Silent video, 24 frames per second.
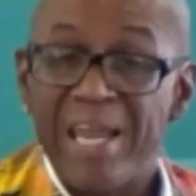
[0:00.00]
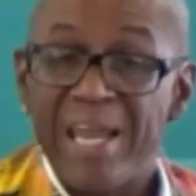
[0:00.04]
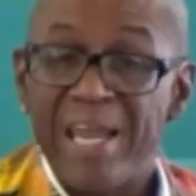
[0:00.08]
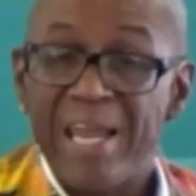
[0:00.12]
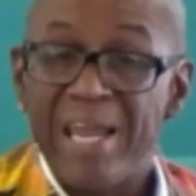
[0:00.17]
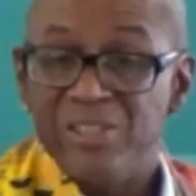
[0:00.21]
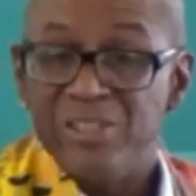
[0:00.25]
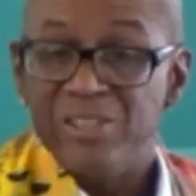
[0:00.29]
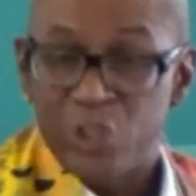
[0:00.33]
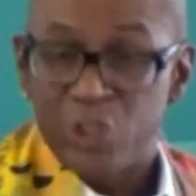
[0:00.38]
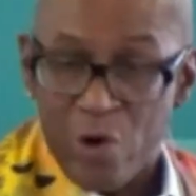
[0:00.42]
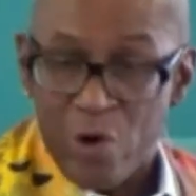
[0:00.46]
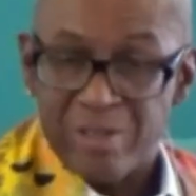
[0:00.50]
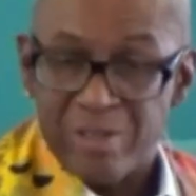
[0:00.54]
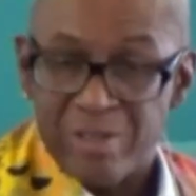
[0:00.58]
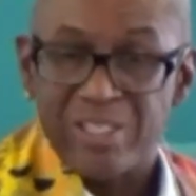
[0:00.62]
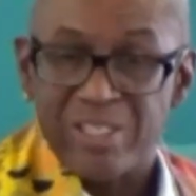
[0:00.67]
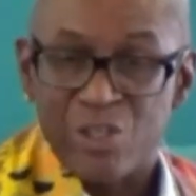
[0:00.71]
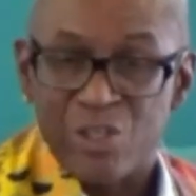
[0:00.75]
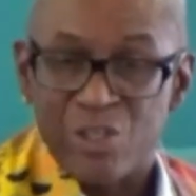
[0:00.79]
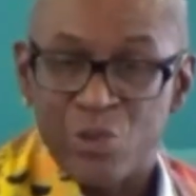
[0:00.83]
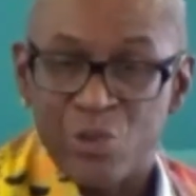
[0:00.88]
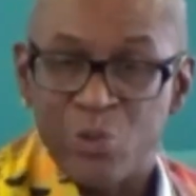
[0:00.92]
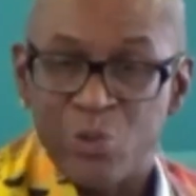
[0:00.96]
Jordan
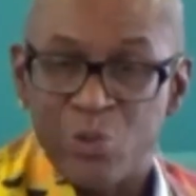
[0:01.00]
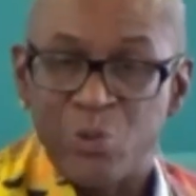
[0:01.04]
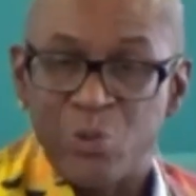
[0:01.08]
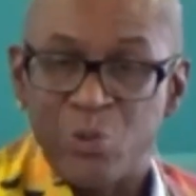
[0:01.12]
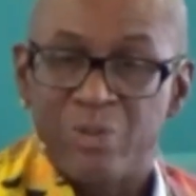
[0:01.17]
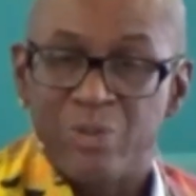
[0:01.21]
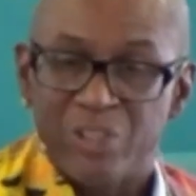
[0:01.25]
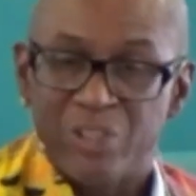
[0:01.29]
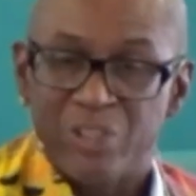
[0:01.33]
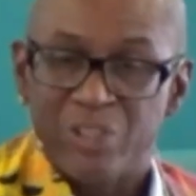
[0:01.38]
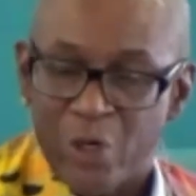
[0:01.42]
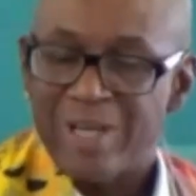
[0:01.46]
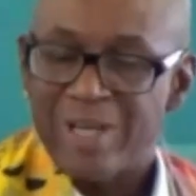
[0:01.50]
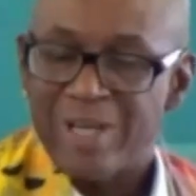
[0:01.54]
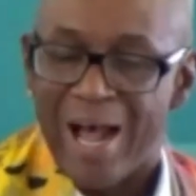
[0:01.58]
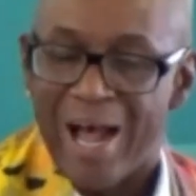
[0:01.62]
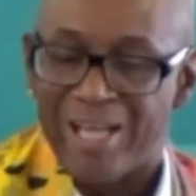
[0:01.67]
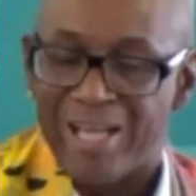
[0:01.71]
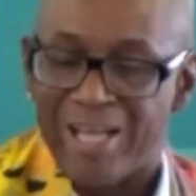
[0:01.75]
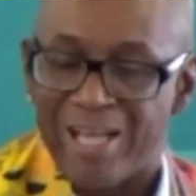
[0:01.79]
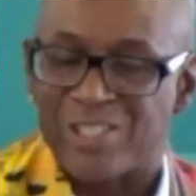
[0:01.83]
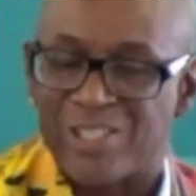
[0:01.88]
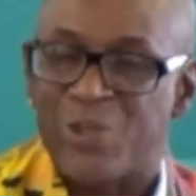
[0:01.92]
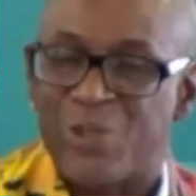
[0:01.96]
High
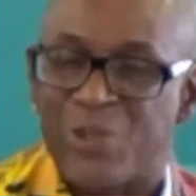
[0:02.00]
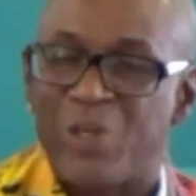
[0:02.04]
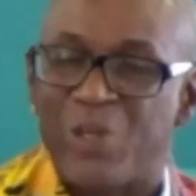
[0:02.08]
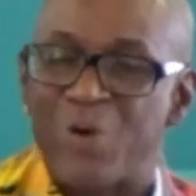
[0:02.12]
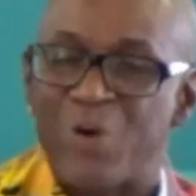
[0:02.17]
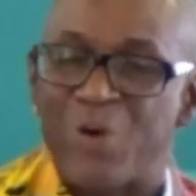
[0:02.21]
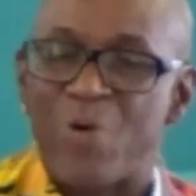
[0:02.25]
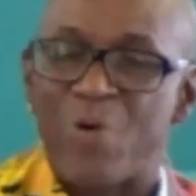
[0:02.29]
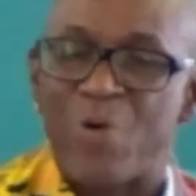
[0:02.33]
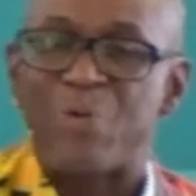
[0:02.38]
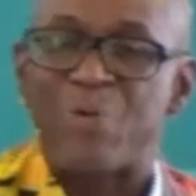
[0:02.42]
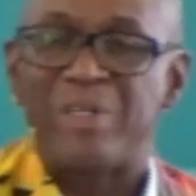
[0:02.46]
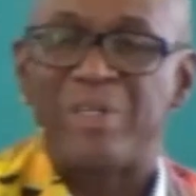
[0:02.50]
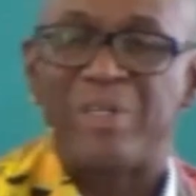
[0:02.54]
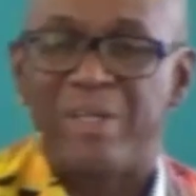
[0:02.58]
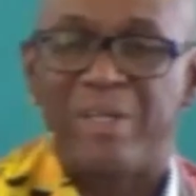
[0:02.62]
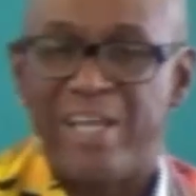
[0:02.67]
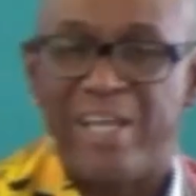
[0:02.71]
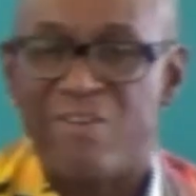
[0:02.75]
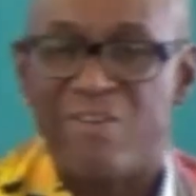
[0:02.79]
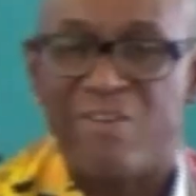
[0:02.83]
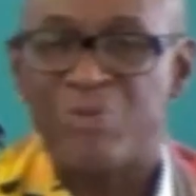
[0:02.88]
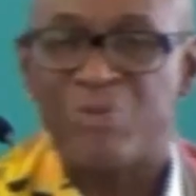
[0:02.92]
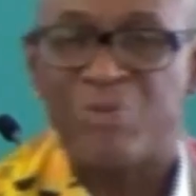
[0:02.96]
School, and where we live
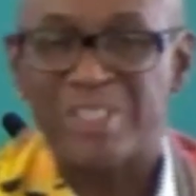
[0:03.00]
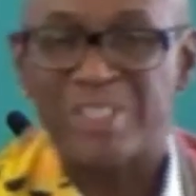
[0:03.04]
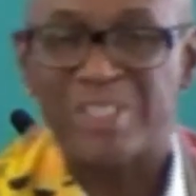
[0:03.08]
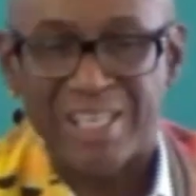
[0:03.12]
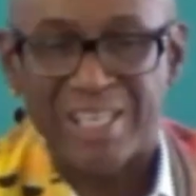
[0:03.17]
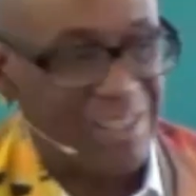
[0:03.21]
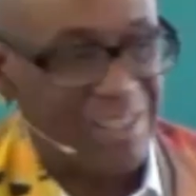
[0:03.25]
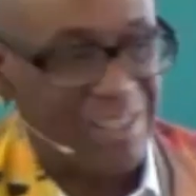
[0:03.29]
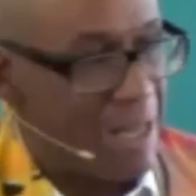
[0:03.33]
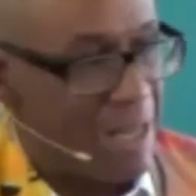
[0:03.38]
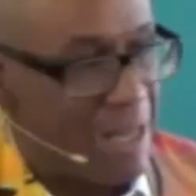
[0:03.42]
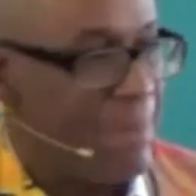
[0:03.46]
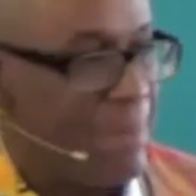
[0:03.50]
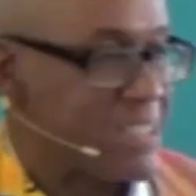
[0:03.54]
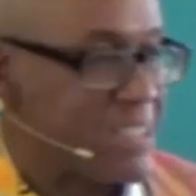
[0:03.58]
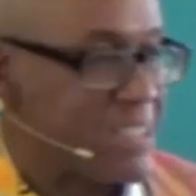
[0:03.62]
was Columbus High